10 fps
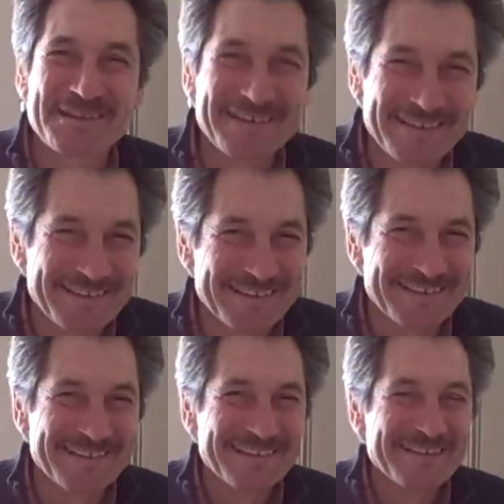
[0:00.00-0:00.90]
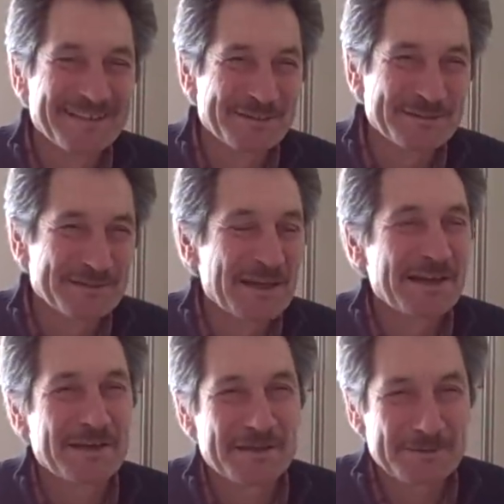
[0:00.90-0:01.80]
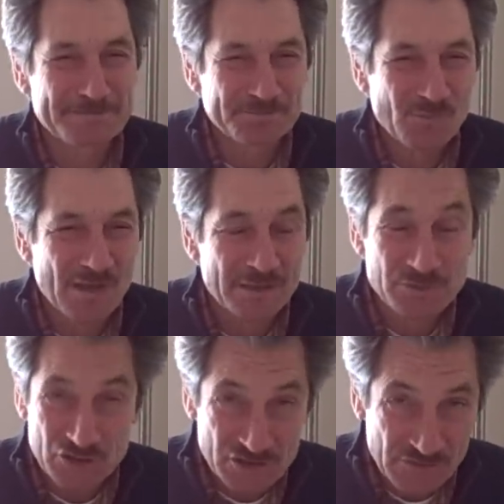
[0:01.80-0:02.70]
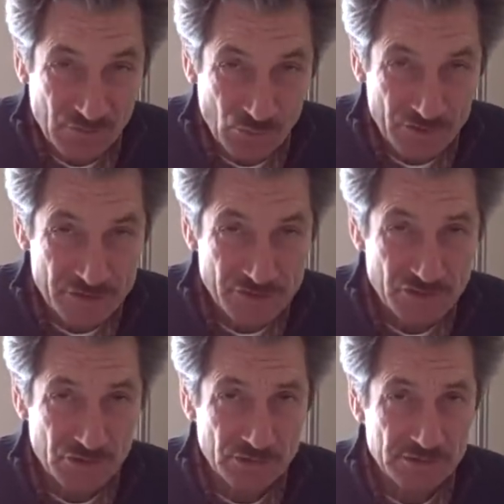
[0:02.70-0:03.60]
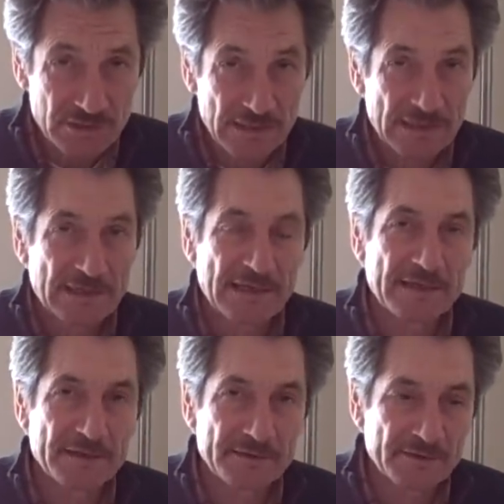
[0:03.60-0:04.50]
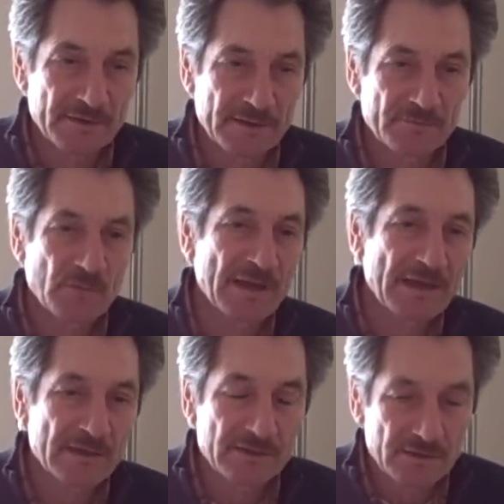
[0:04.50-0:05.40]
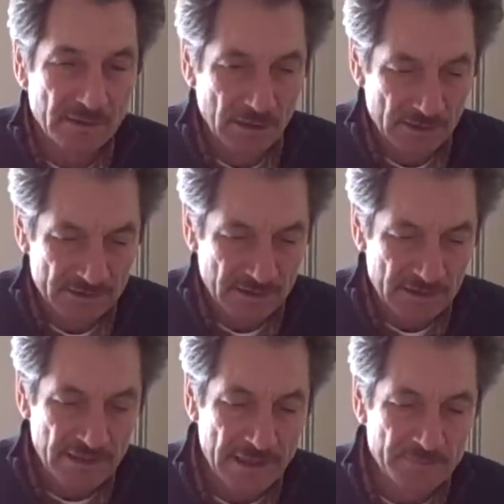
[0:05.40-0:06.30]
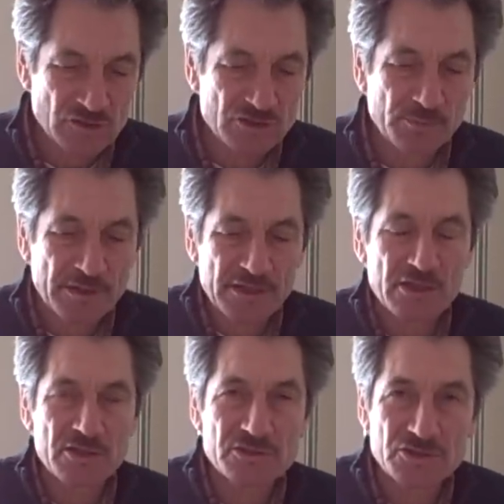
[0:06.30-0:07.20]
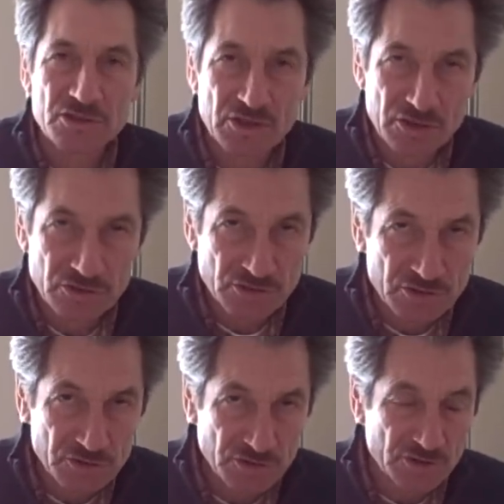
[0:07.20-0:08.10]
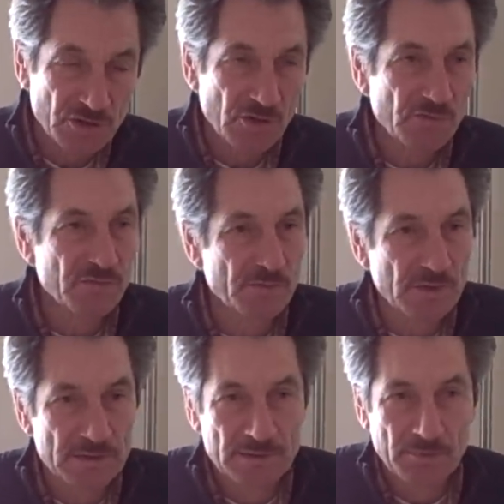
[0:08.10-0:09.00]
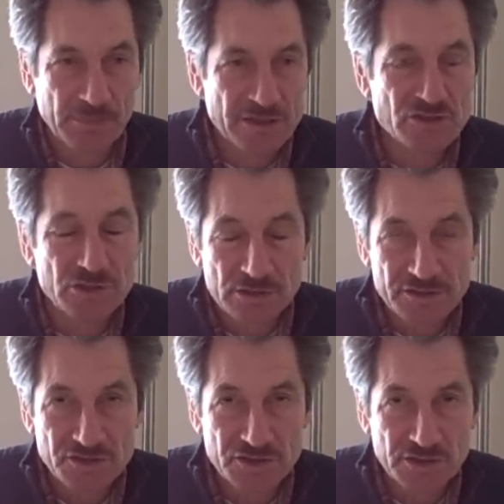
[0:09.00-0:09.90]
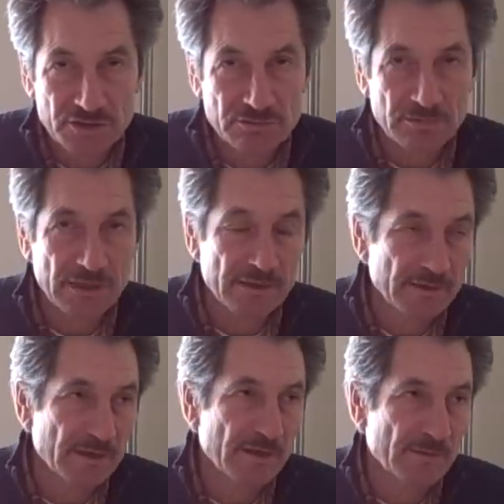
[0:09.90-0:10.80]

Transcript: it. I'm 64 years old, and I had damage to my knees years and years ago from a bicycle incident, and